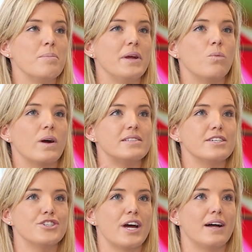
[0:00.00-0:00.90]
I mean, once
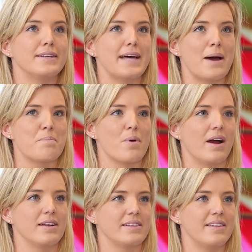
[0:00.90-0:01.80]
a child's
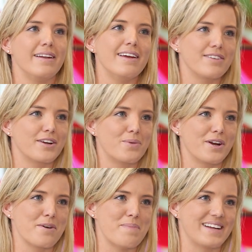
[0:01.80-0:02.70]
upright, they're never going to want
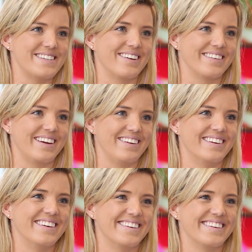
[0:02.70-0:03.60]
to go back down
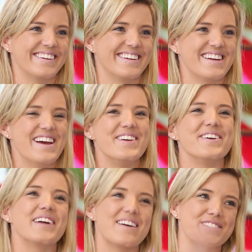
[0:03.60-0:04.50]
again.
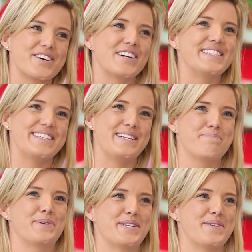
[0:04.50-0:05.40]
You're going to have to constantly
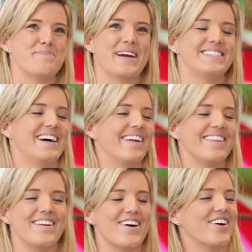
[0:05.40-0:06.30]
push them back down, and
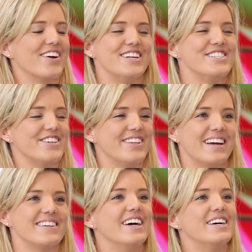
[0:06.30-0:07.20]
they're not going to do
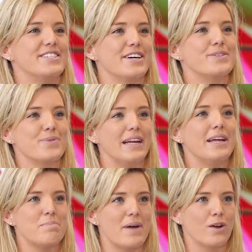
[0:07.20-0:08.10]
that. So it's
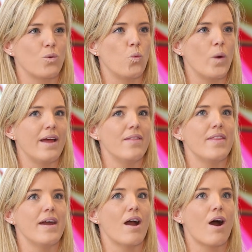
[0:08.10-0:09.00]
really about when
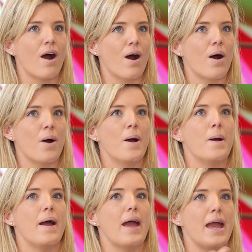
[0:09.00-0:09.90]
they are
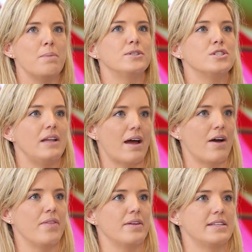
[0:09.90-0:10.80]
able to
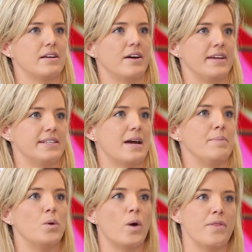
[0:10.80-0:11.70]
lie on their
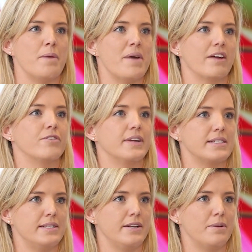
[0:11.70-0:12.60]
tummy or on their back for an
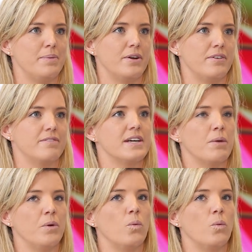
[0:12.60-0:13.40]
extended period of time,